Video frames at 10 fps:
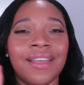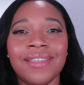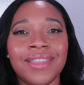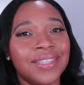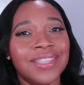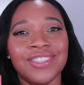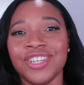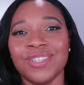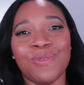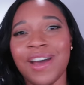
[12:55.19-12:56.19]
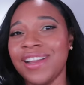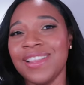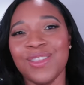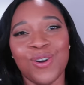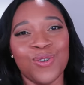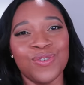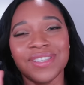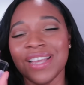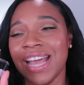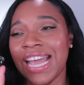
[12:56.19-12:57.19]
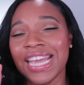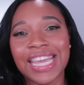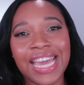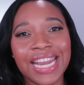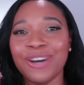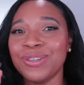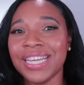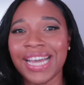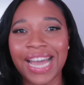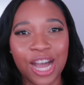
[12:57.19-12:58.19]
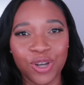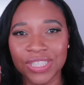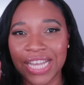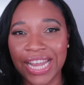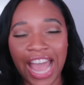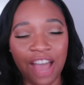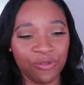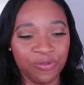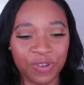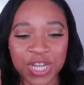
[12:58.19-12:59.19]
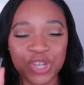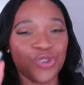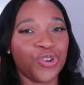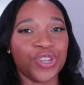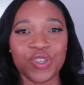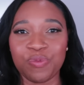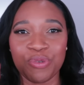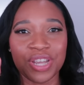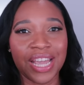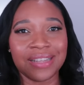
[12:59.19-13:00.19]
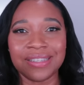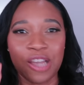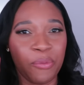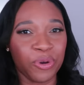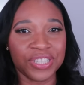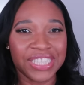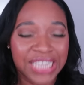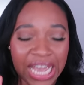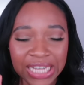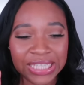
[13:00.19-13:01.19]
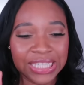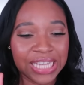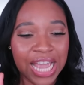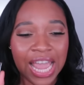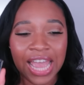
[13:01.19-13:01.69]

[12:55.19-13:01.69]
This is just one of those get out the house and have fun during the spring and summer scents